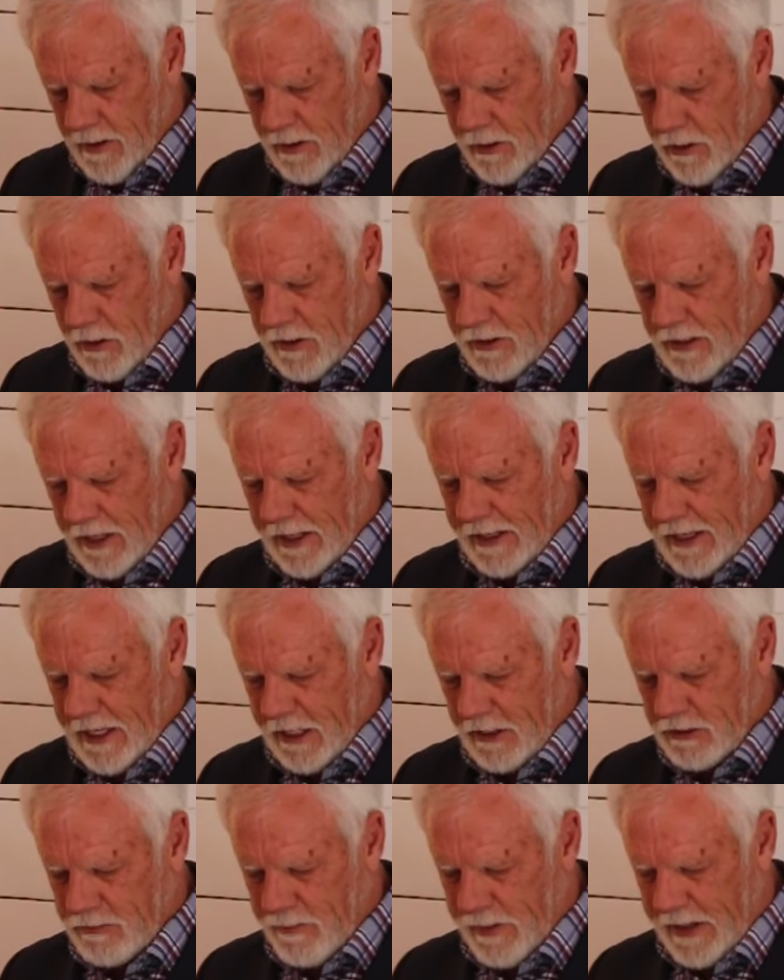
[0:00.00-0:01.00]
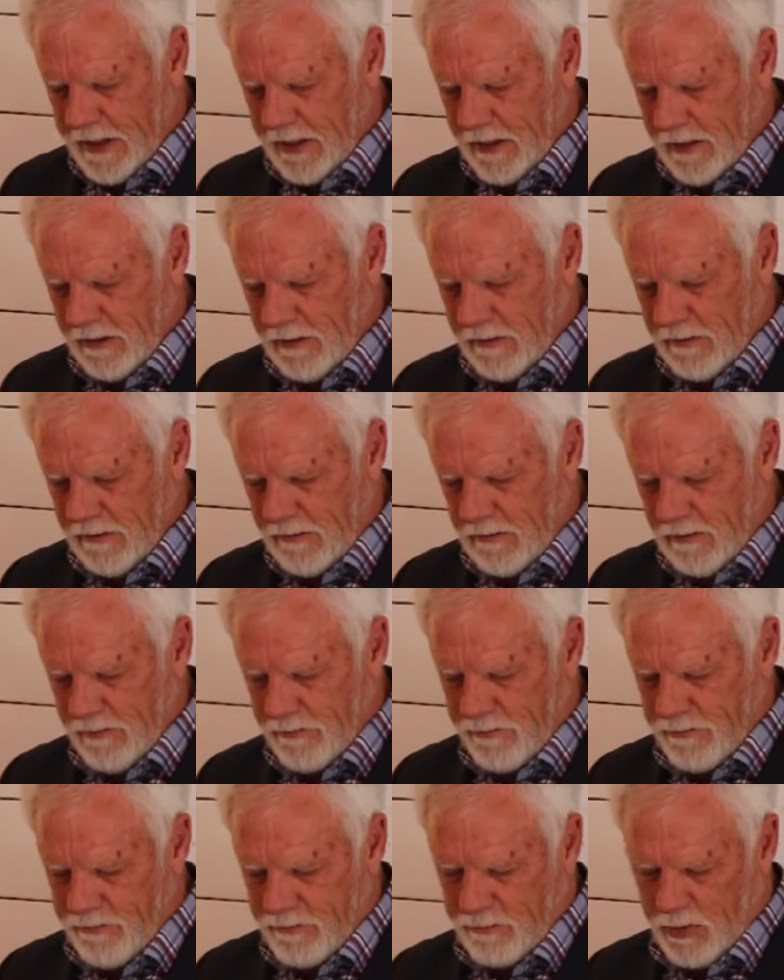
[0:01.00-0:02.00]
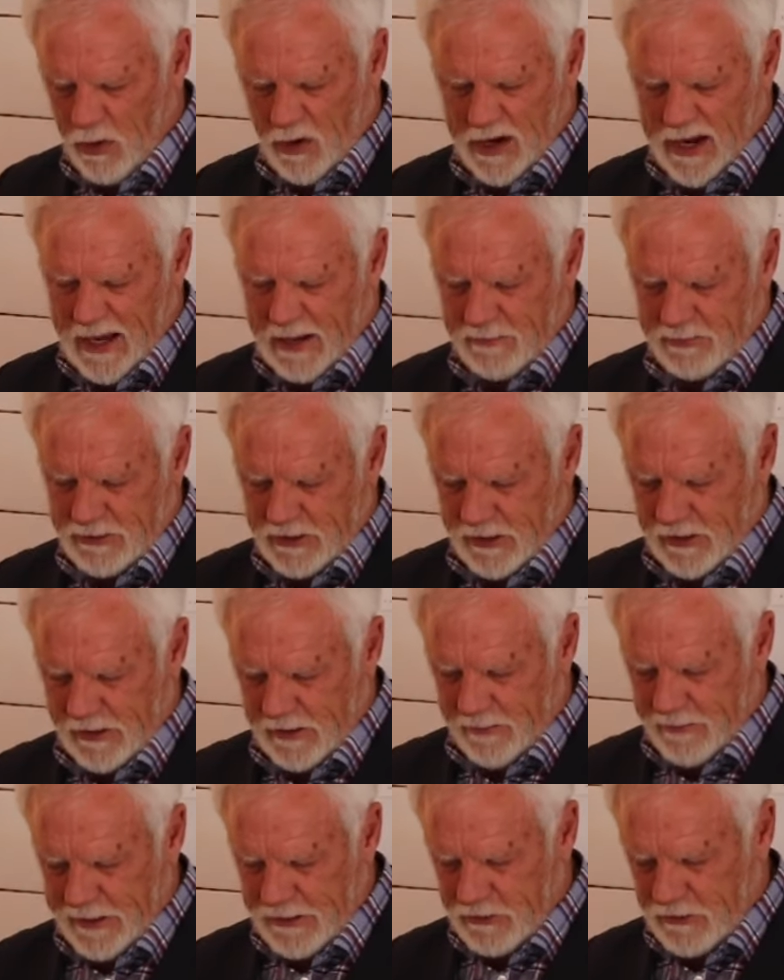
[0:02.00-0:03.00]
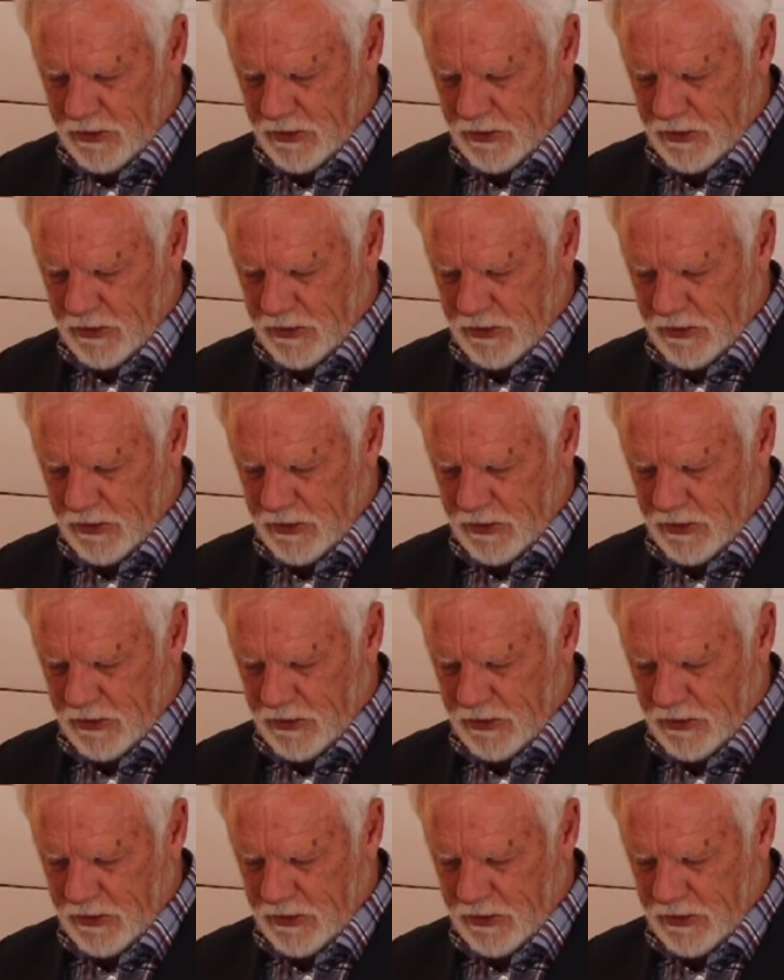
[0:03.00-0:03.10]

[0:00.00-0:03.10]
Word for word: Do you think he's being perhaps a little bit